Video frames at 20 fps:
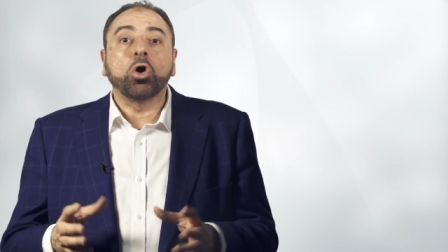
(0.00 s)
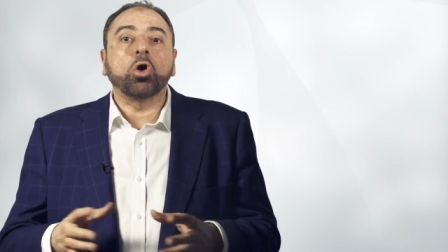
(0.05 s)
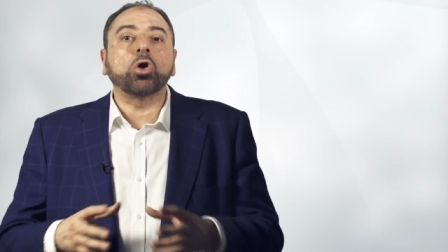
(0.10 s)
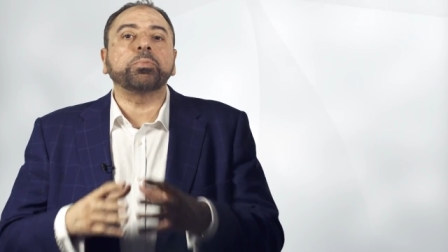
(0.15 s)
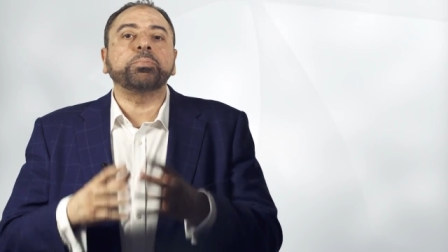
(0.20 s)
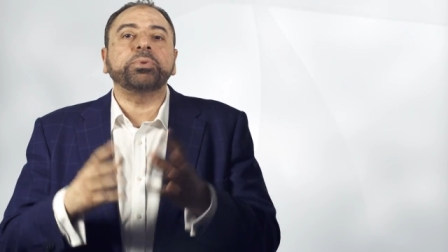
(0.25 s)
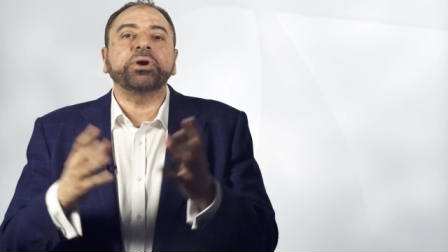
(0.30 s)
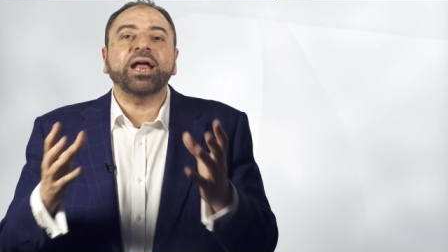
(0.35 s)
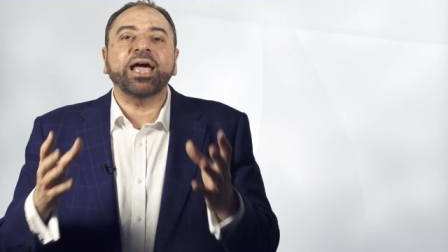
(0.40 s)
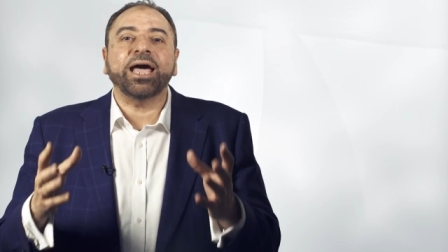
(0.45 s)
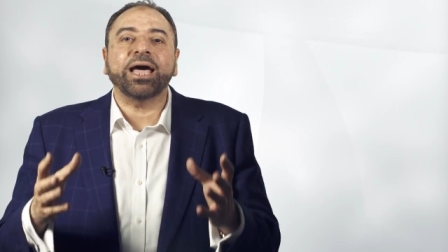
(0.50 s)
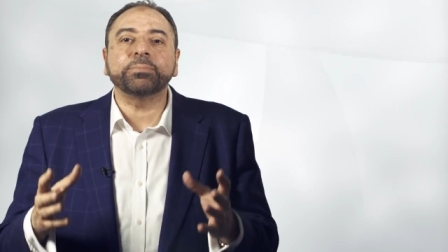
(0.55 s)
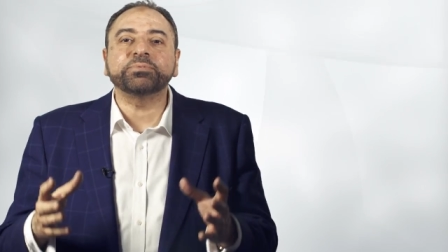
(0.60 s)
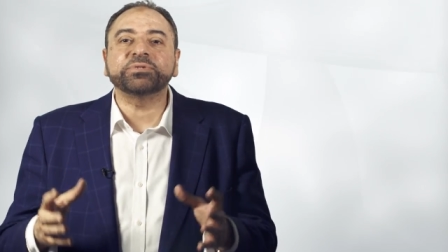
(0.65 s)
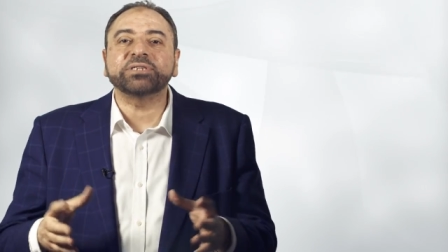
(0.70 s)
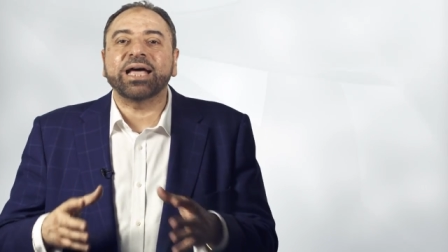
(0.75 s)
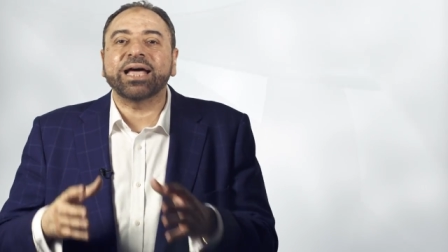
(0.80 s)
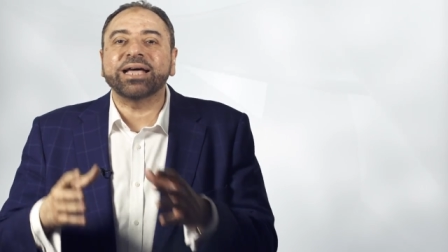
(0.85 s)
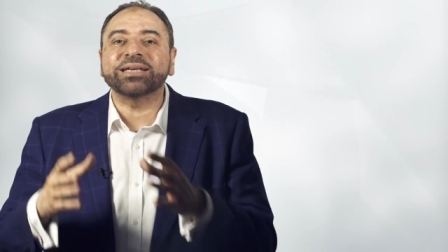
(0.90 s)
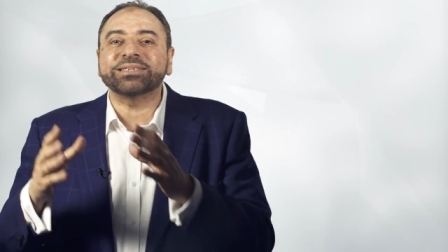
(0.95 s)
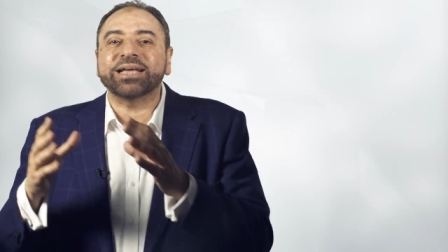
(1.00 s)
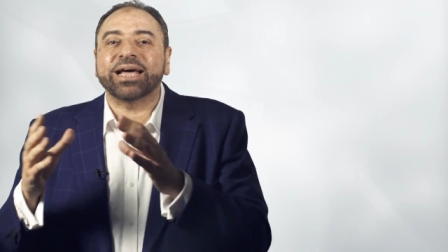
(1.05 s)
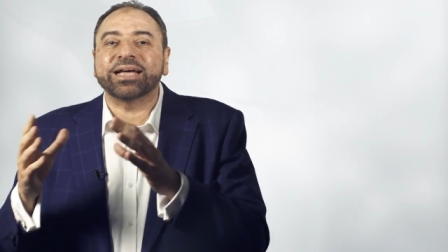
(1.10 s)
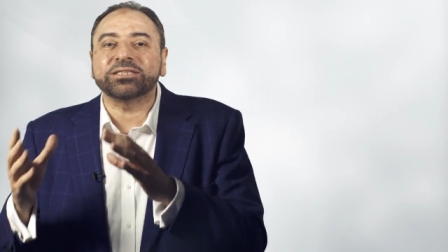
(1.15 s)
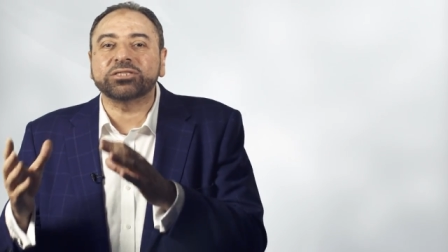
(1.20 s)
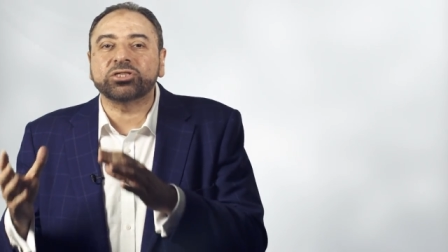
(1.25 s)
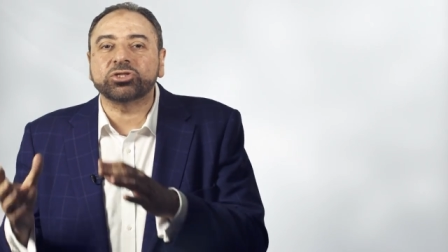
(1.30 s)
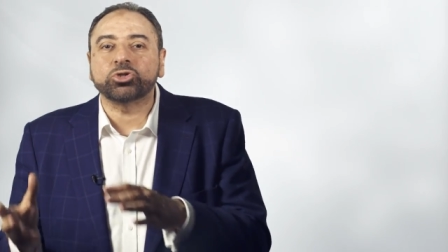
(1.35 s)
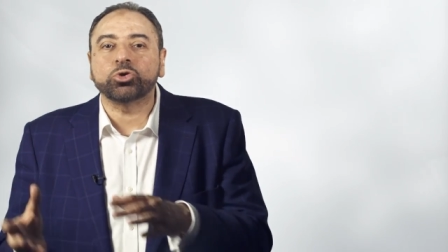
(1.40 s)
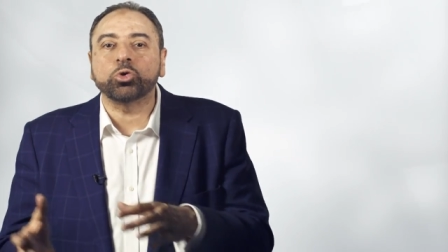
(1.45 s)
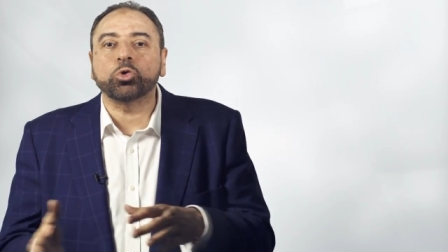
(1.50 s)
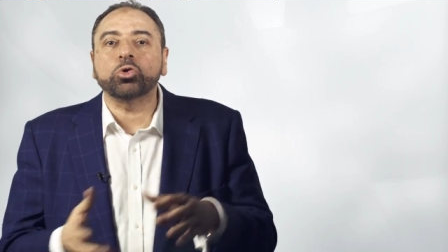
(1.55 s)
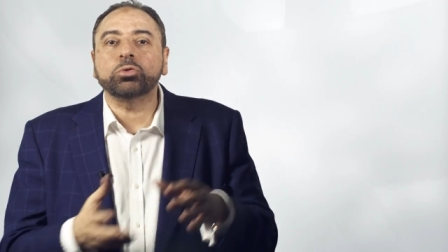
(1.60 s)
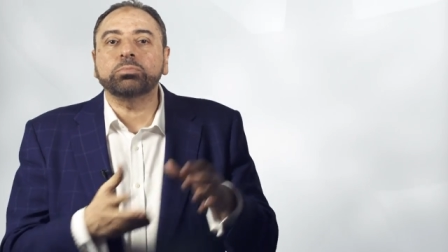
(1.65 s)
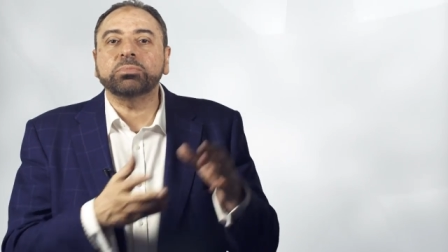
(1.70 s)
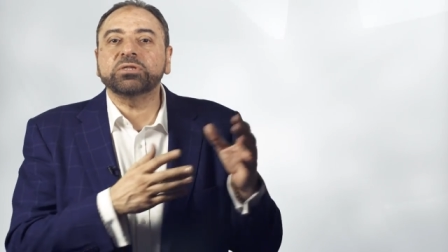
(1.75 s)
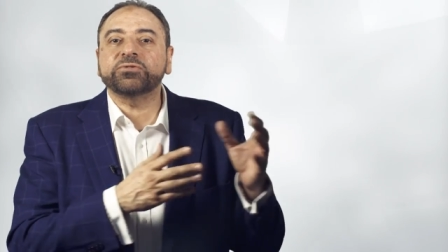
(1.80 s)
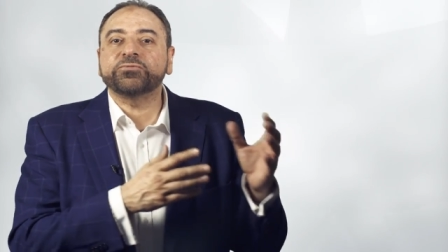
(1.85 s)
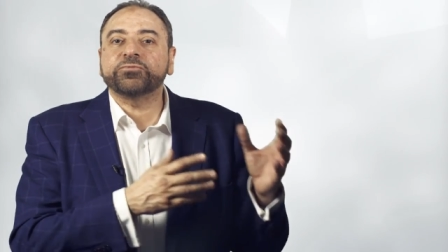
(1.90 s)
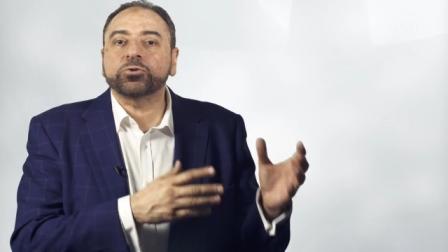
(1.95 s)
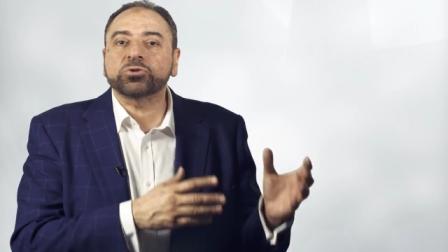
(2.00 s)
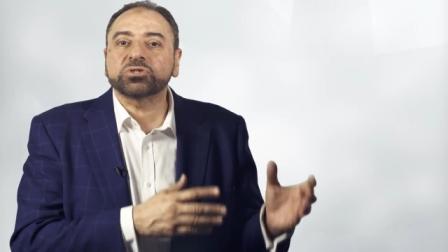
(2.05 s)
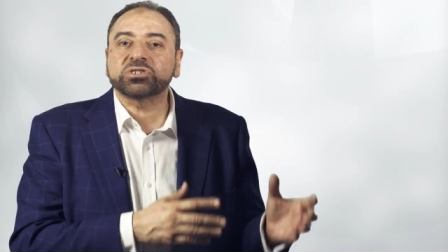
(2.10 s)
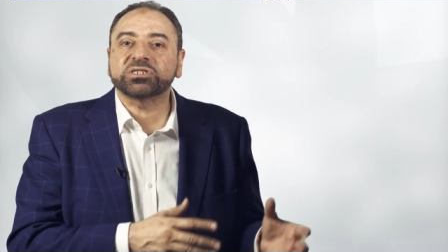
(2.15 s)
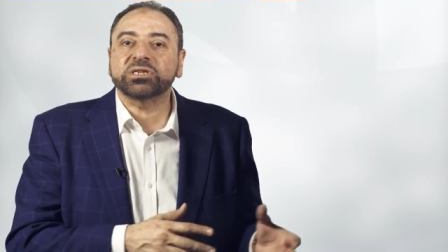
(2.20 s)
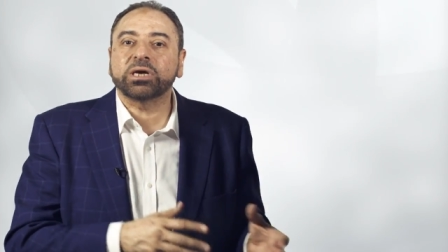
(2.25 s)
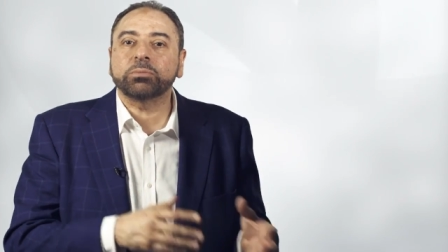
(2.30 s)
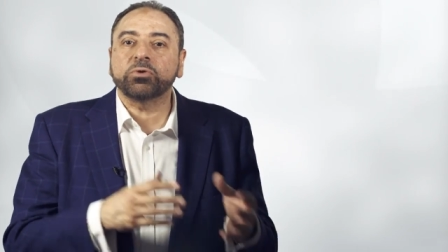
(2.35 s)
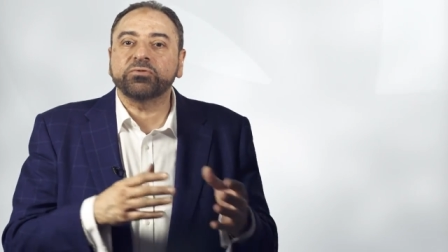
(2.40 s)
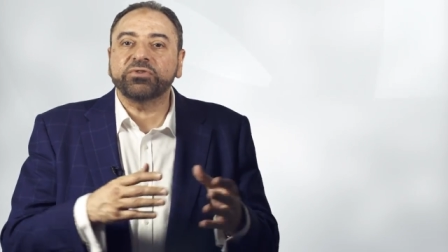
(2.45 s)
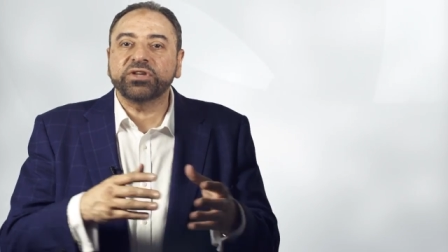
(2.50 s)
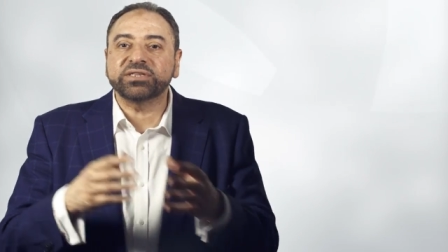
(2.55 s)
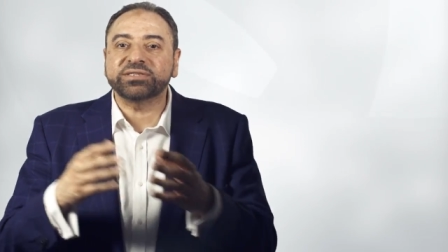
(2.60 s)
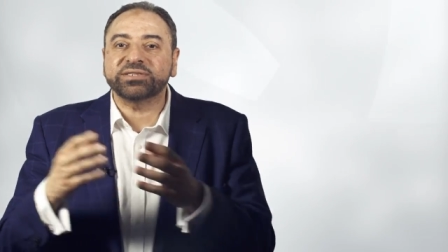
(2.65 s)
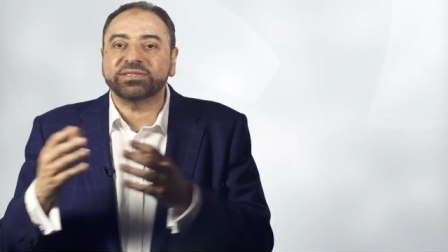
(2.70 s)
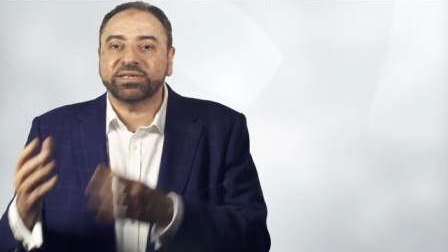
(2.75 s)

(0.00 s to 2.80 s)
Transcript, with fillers: or perhaps as atonement for some of his